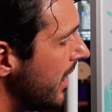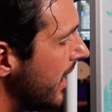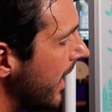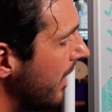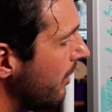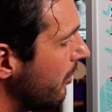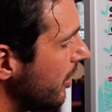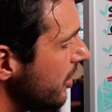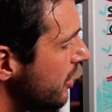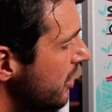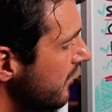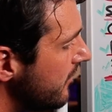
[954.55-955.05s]

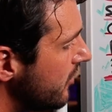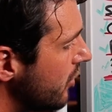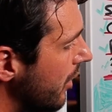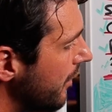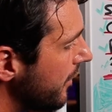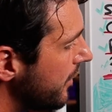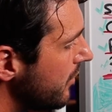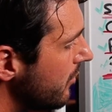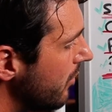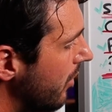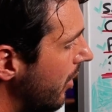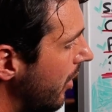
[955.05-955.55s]
And once you've
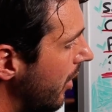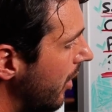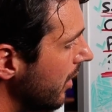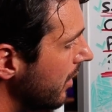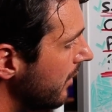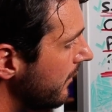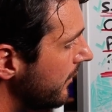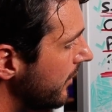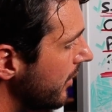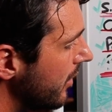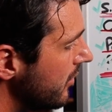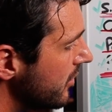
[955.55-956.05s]
gone through all
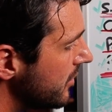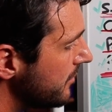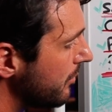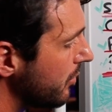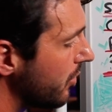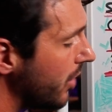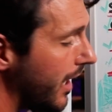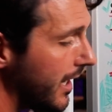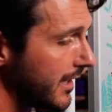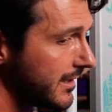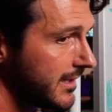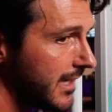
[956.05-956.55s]
of those
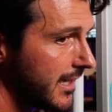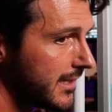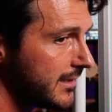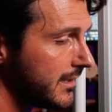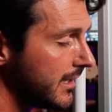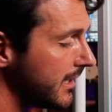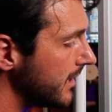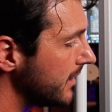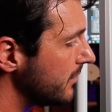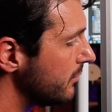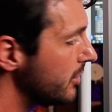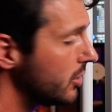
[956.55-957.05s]

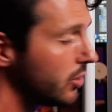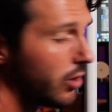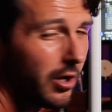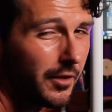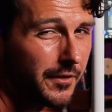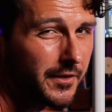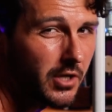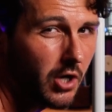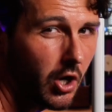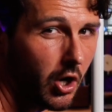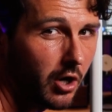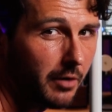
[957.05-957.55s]
processes, we call
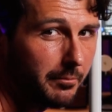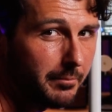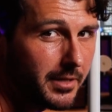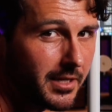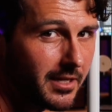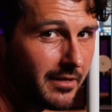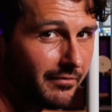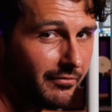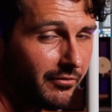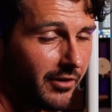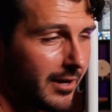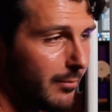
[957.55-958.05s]
it the
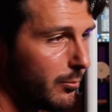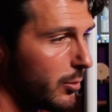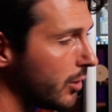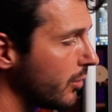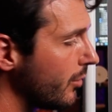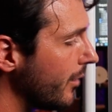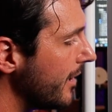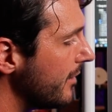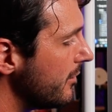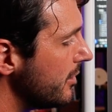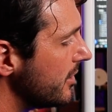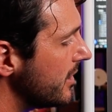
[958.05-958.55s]
RPE framework,
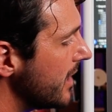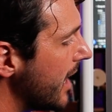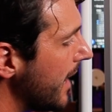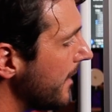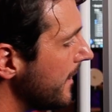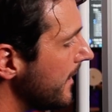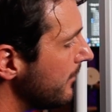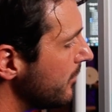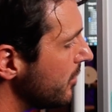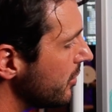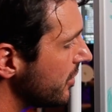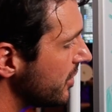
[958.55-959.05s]
right? You got
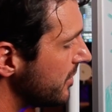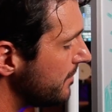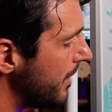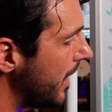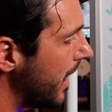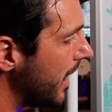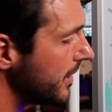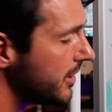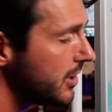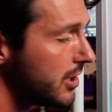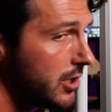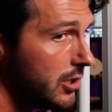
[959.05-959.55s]
them to
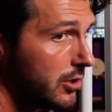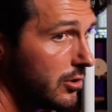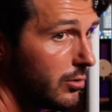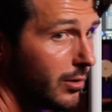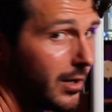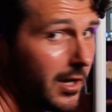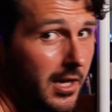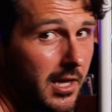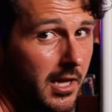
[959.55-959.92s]
respond to you,